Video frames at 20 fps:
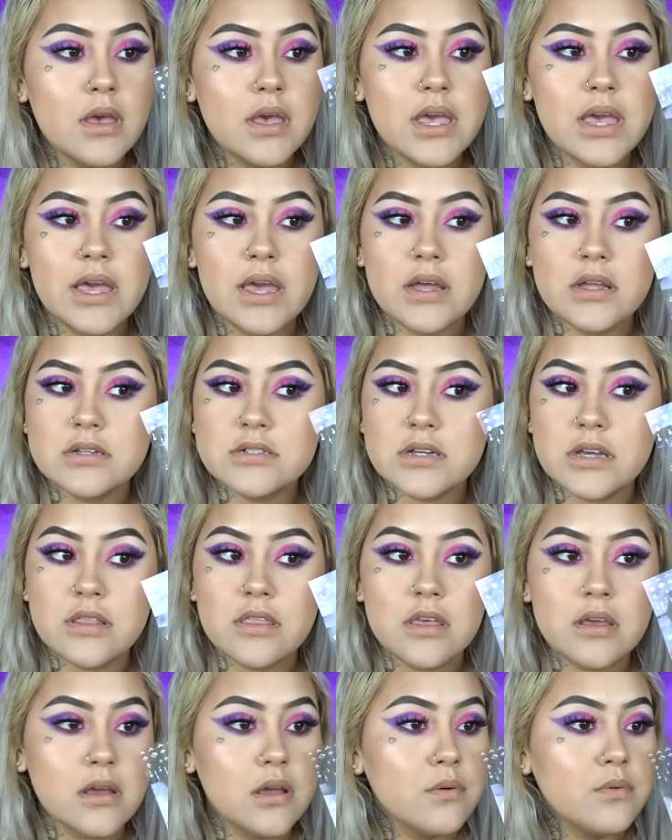and I
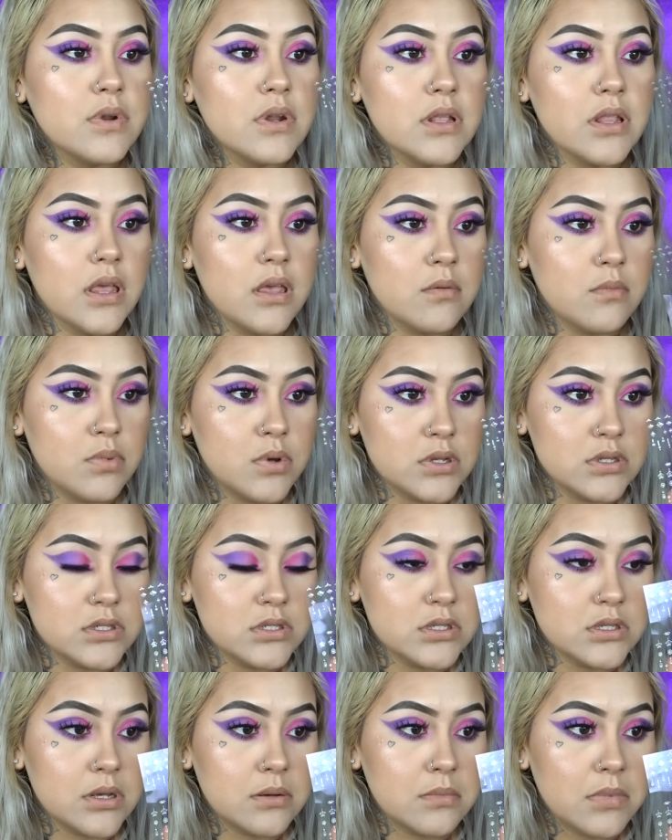think I want to like put
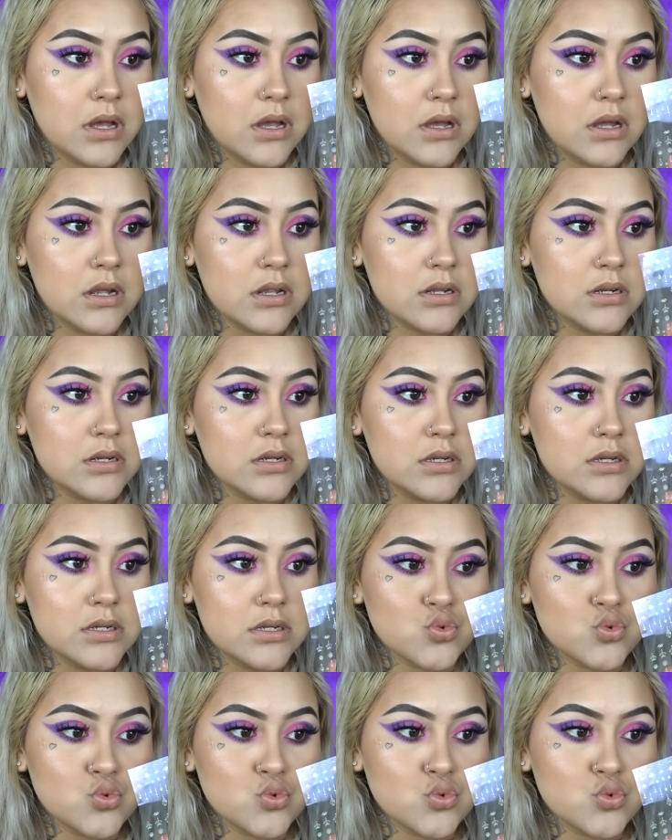some on.
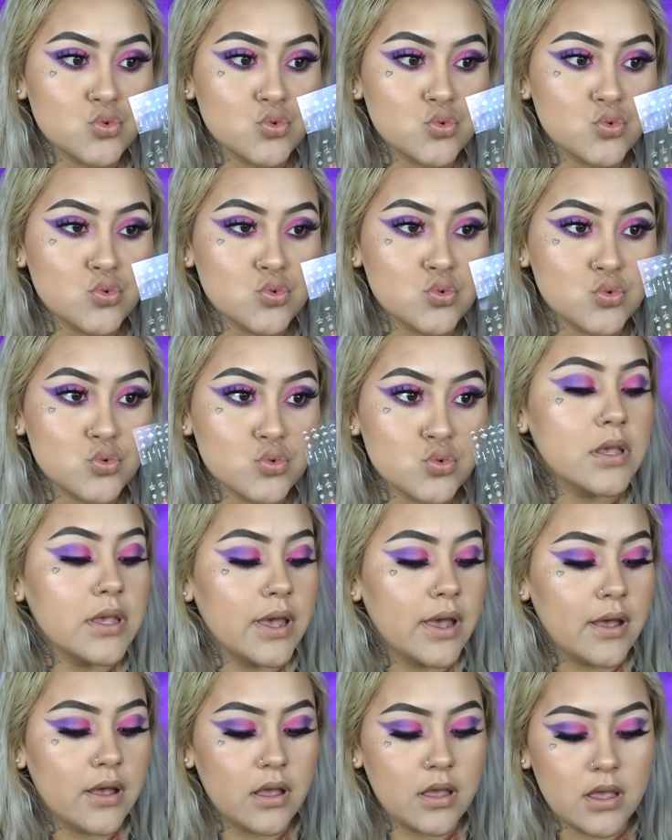
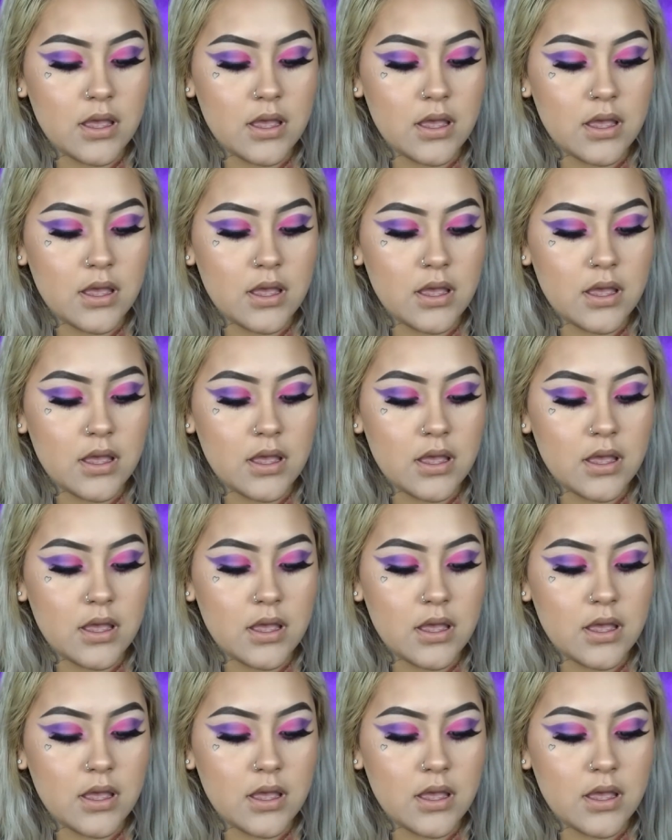Yeah,